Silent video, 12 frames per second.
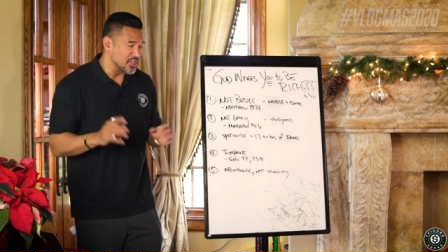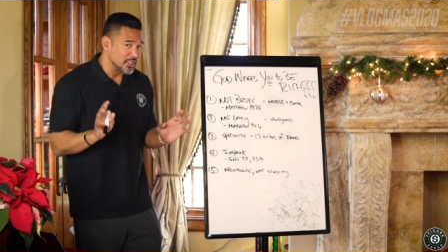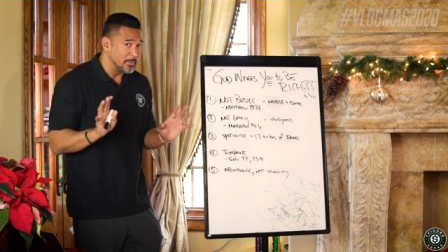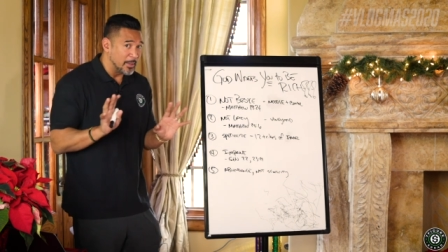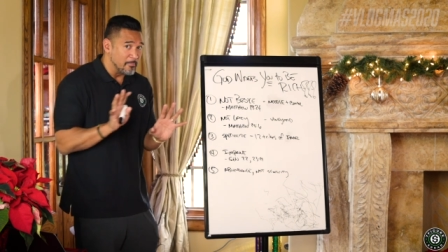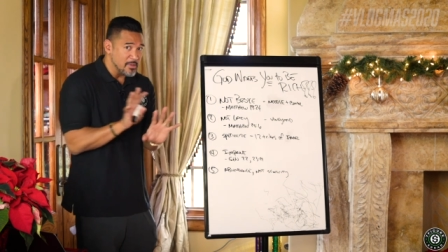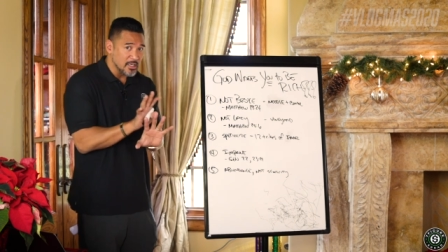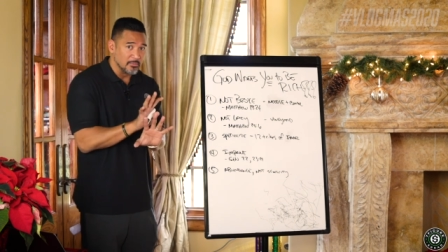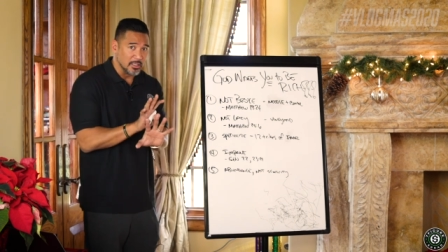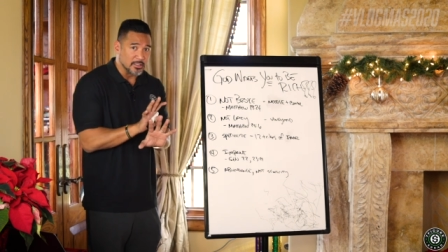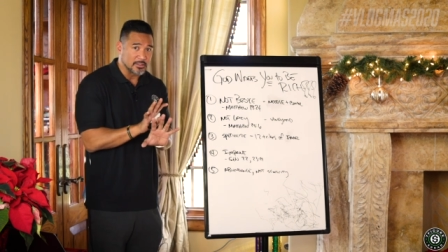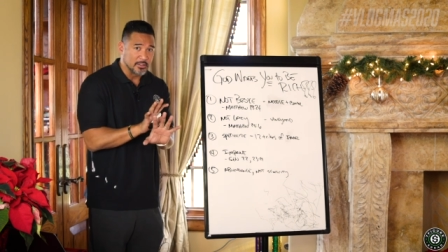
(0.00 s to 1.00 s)
Not just to be a
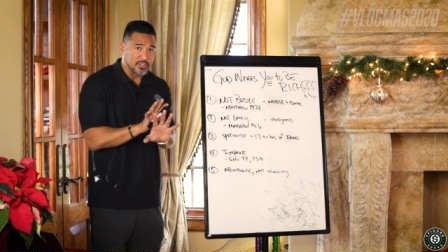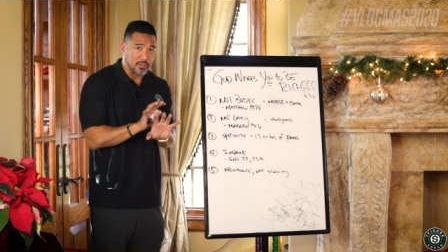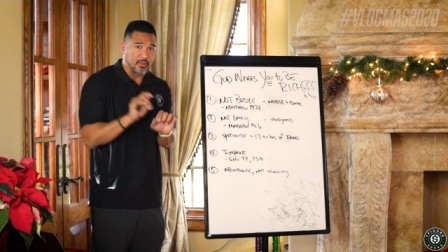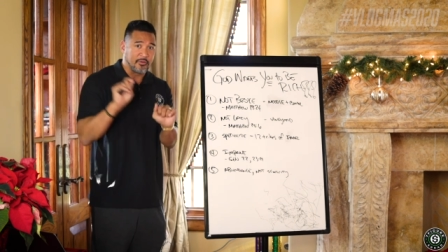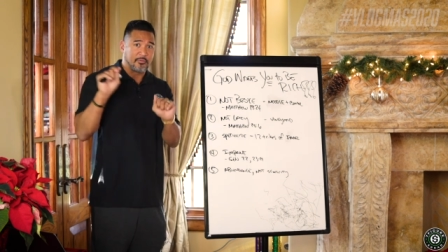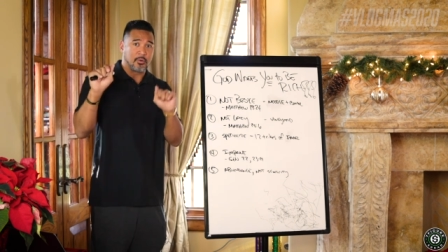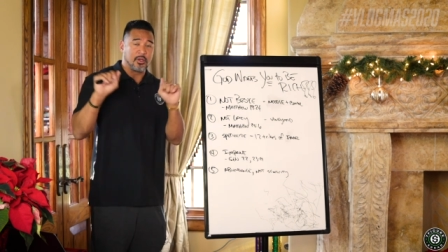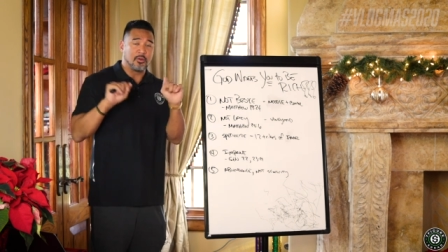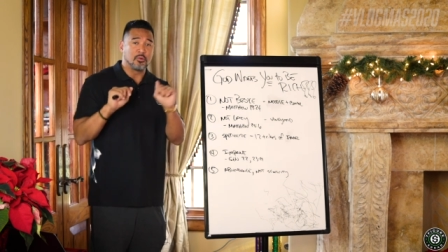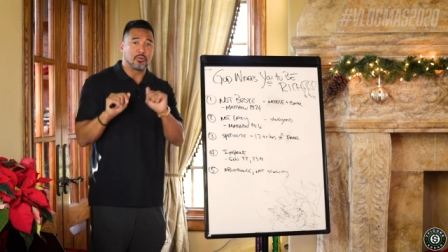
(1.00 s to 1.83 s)
minimalist. So therefore,